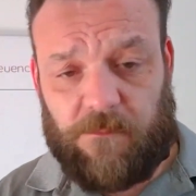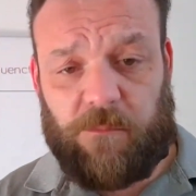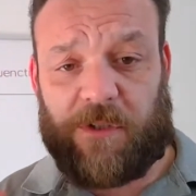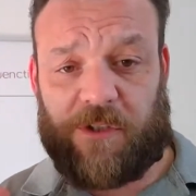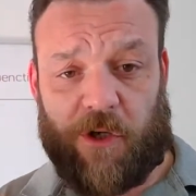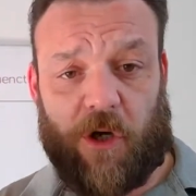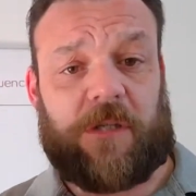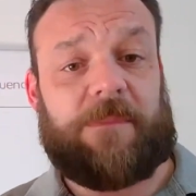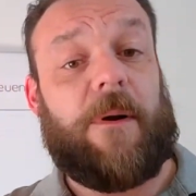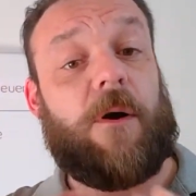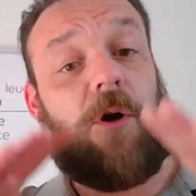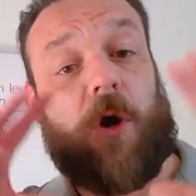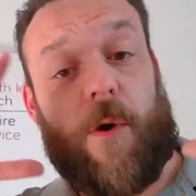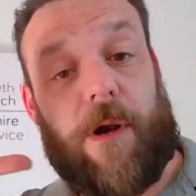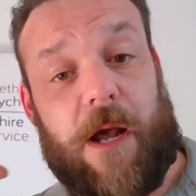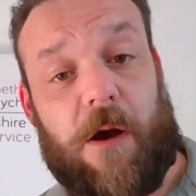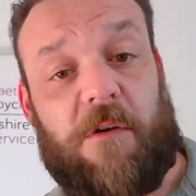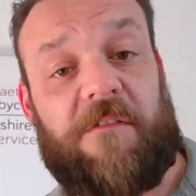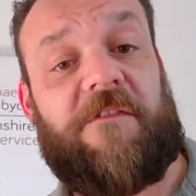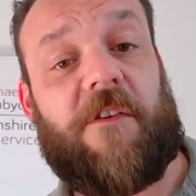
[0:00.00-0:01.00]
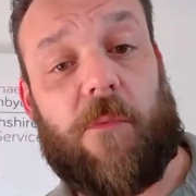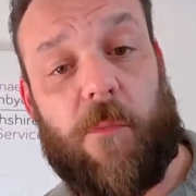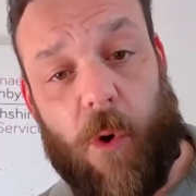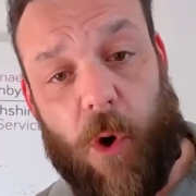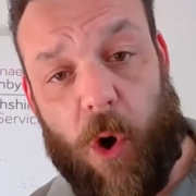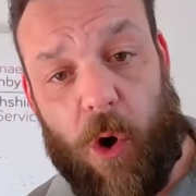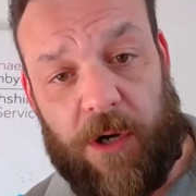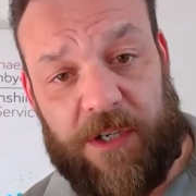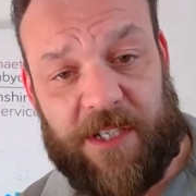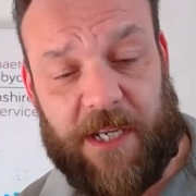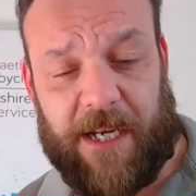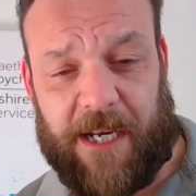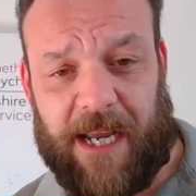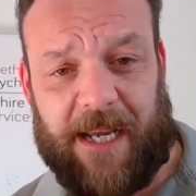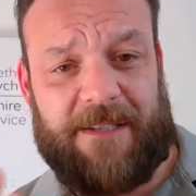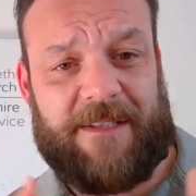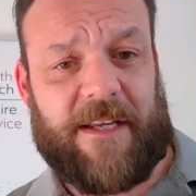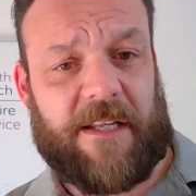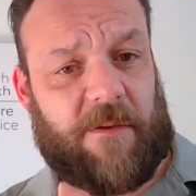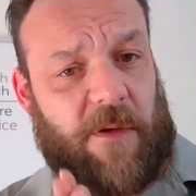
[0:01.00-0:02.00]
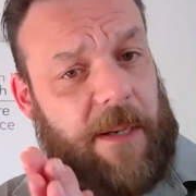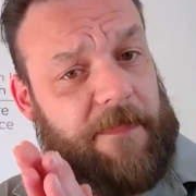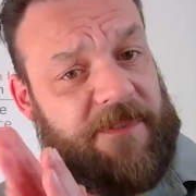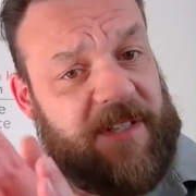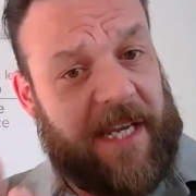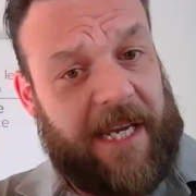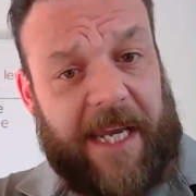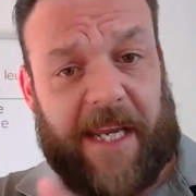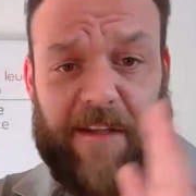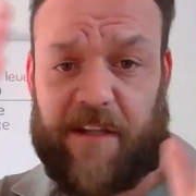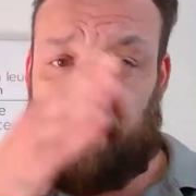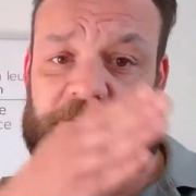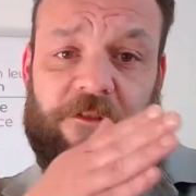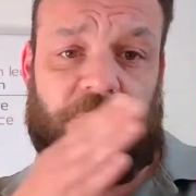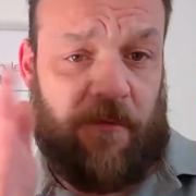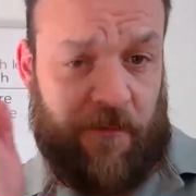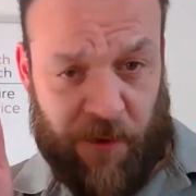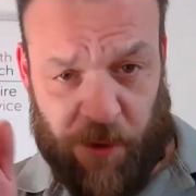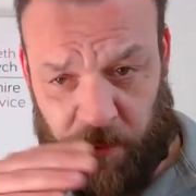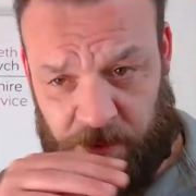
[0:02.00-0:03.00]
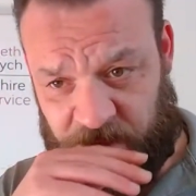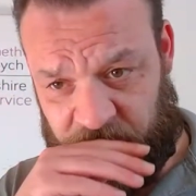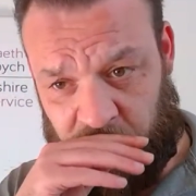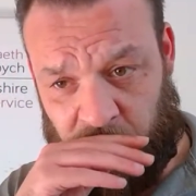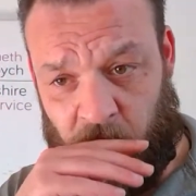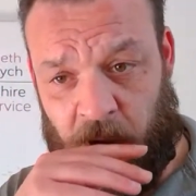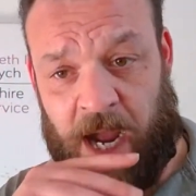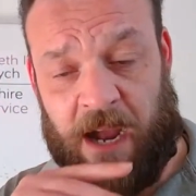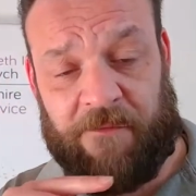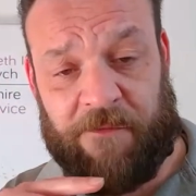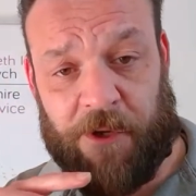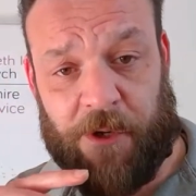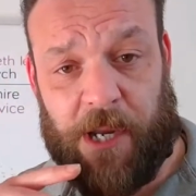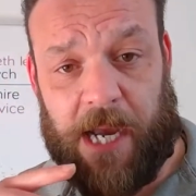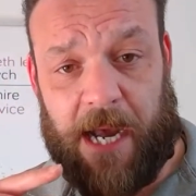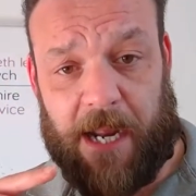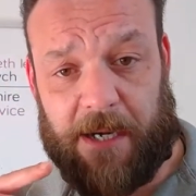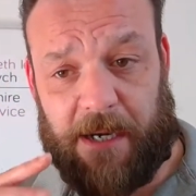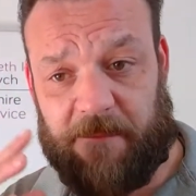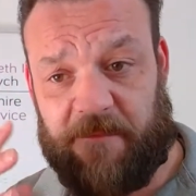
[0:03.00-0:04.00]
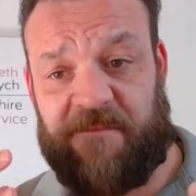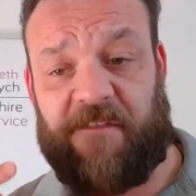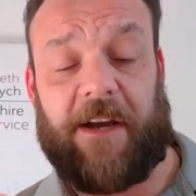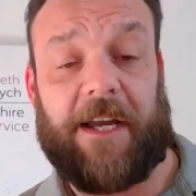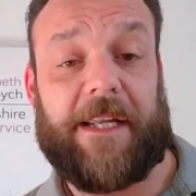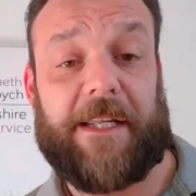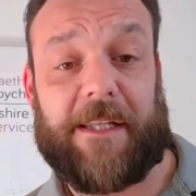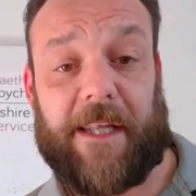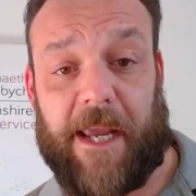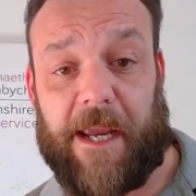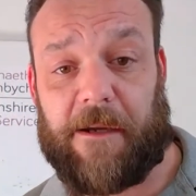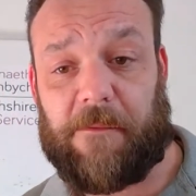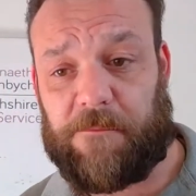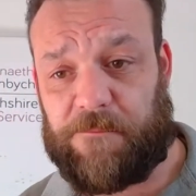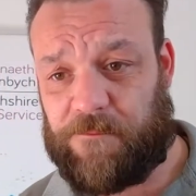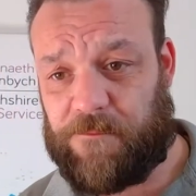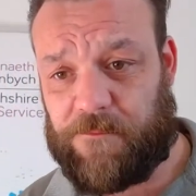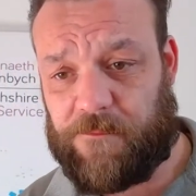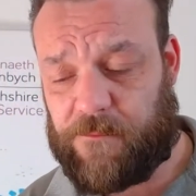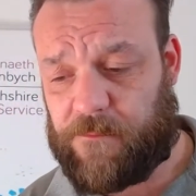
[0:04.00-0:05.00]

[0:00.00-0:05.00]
We talked about going out for walks, and I said I'm taking different routes and what have you, and I'm finding